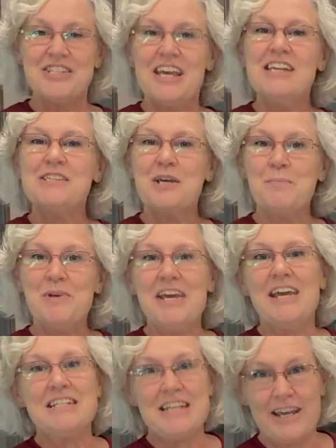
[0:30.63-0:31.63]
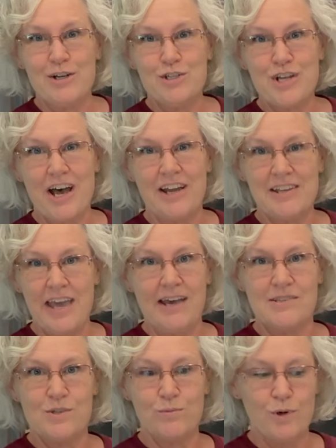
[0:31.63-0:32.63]
It's going to be a tater tot
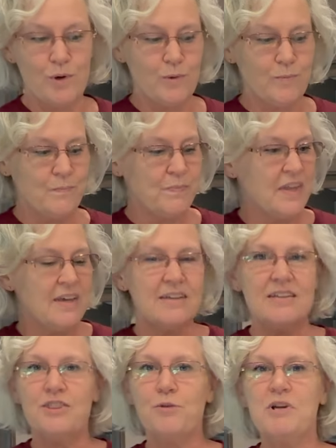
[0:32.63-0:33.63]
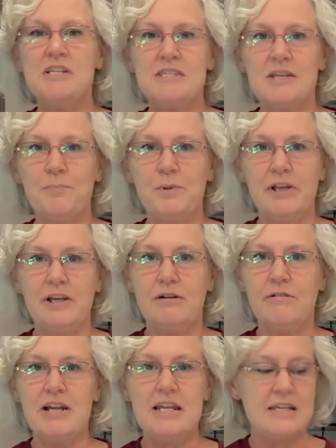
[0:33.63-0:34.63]
casserole. 3 simple
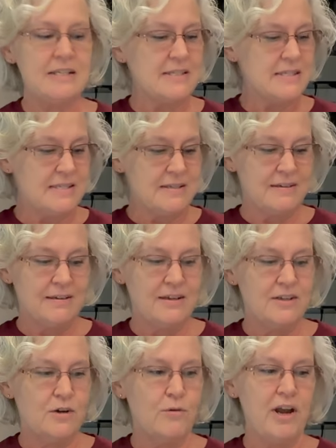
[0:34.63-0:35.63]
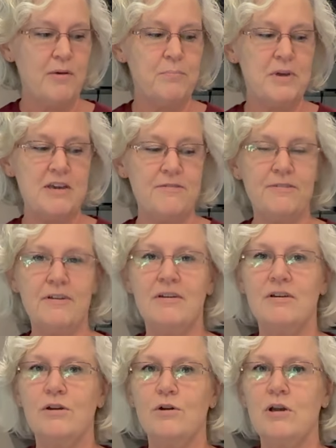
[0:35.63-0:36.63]
ingredients: ground beef,
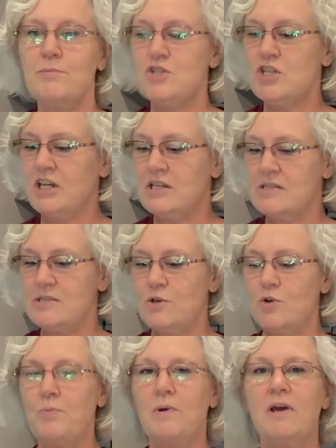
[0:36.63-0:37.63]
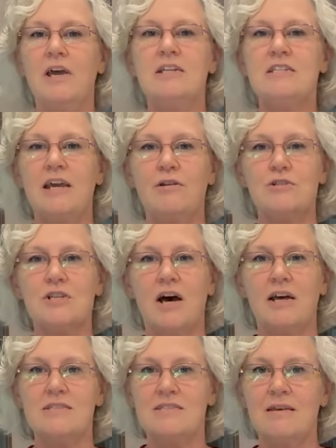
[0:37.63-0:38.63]
cream of chicken soup, and tater
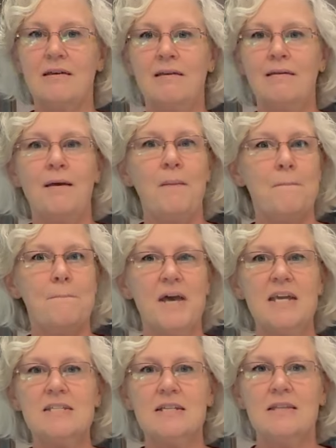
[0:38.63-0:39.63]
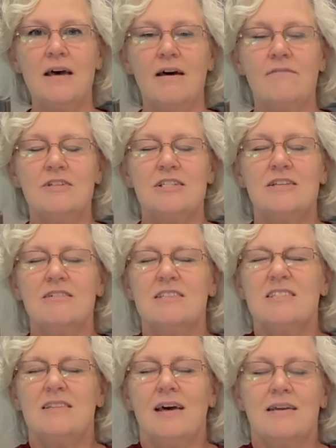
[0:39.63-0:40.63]
tots. Baked in the oven till
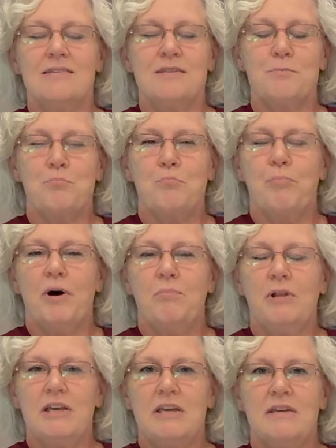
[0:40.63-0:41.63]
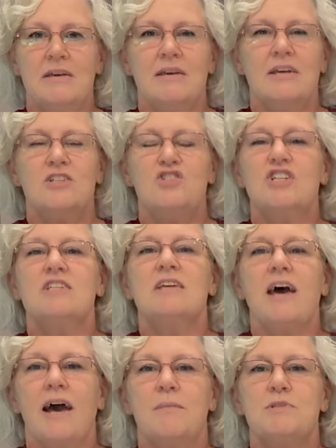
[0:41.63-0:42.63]
it's nice and bubbly and just
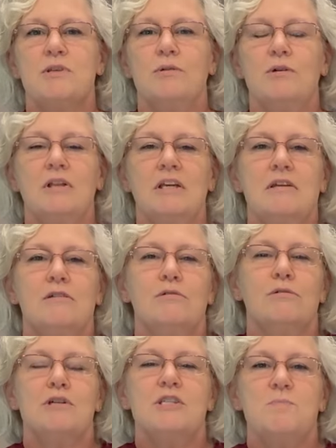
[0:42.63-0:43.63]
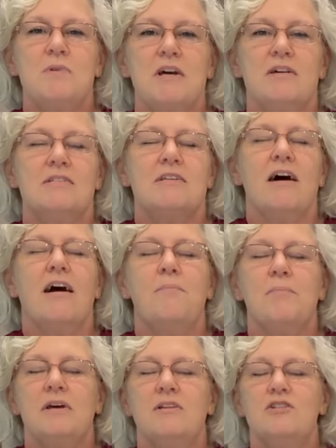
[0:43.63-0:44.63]
absolutely crispy on top
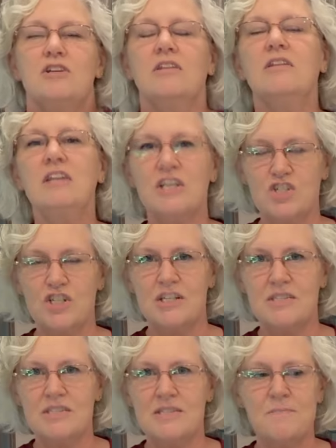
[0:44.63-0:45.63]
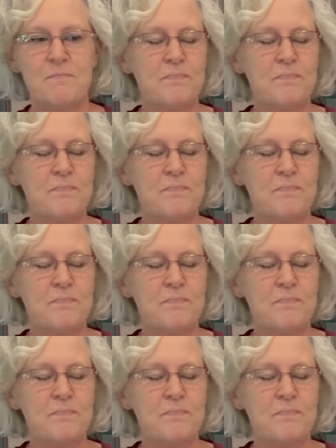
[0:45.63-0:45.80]
and delicious.